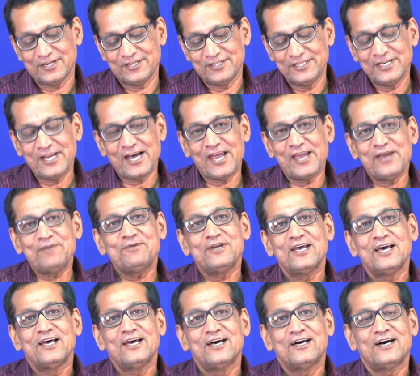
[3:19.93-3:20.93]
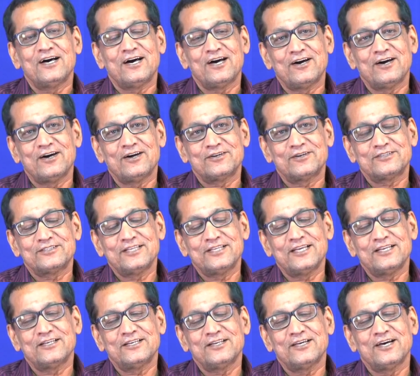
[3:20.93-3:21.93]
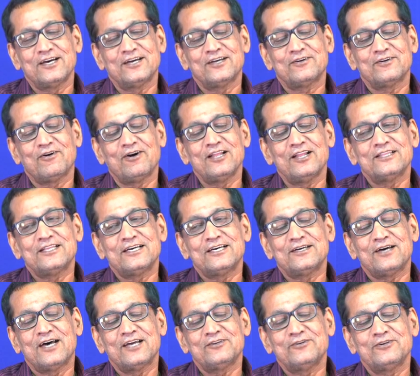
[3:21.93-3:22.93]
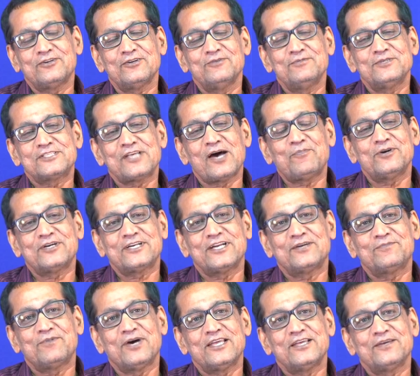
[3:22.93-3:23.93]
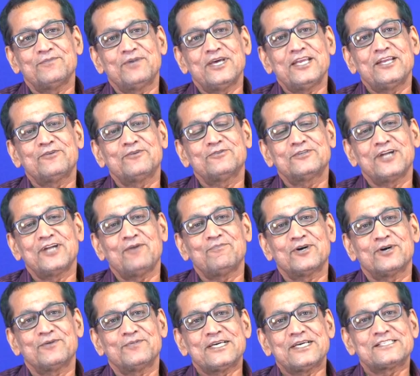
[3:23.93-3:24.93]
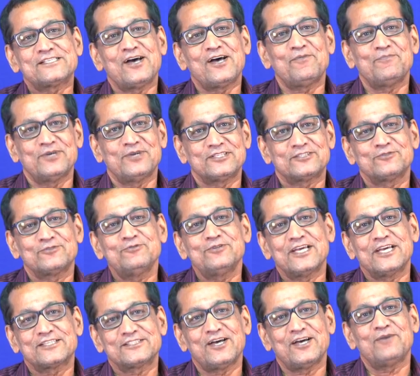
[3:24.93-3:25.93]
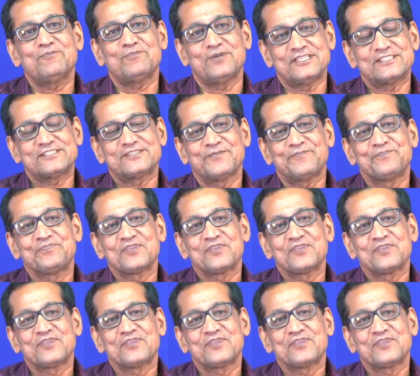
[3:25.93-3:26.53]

derived, then all the, and it will be supported by a very good number of examples, good examples.